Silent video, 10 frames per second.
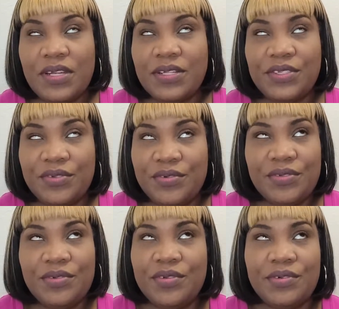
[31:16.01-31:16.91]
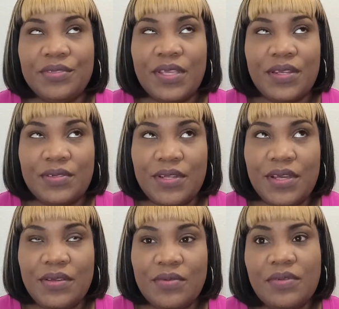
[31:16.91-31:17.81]
not 2-year-olds can't do
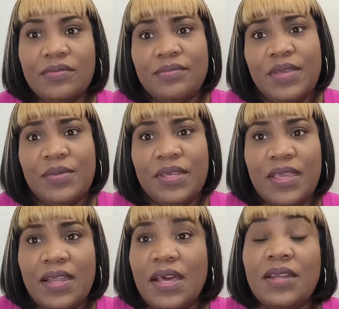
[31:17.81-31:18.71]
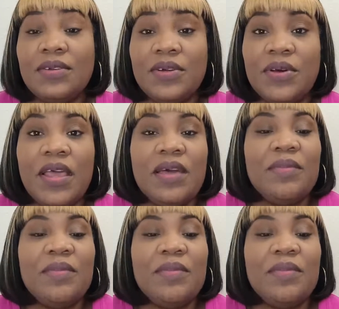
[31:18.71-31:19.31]
that. Well, maybe they can, I don't know.